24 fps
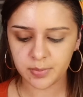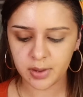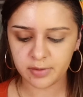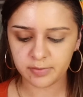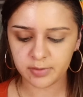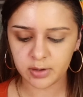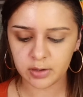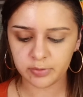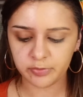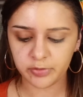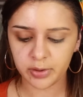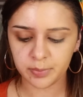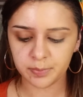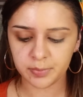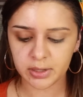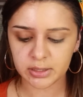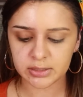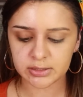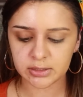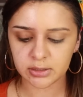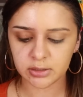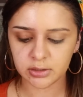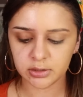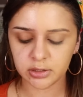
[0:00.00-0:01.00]
Maybe if I
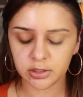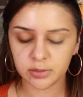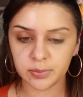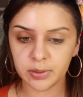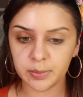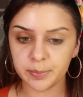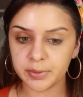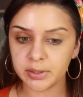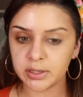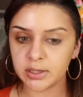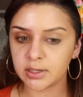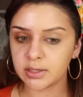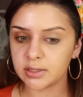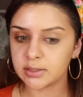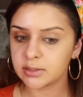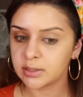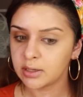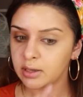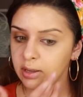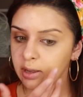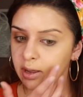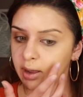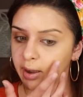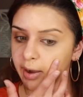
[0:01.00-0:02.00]
mix it a little bit because
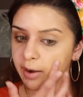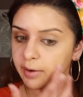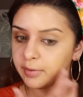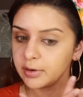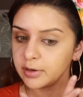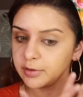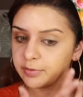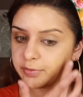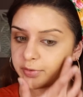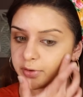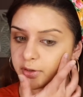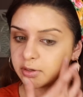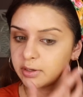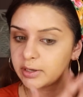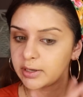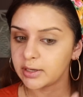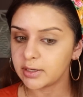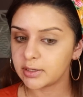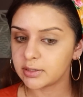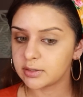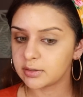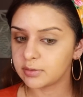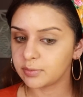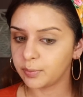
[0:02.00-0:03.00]
I already feel like
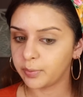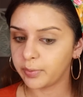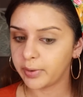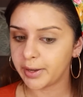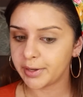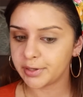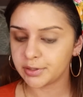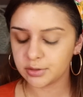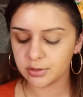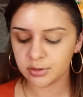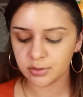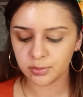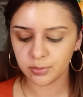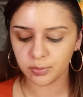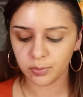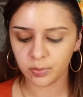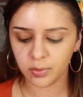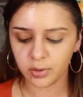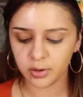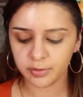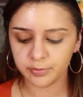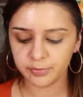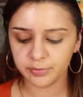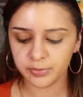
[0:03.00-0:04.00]
it's way too
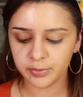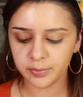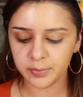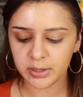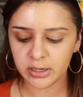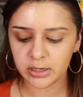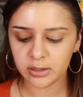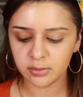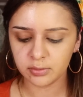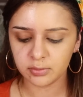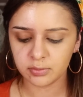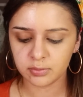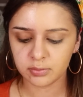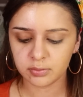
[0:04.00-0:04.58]
warm for me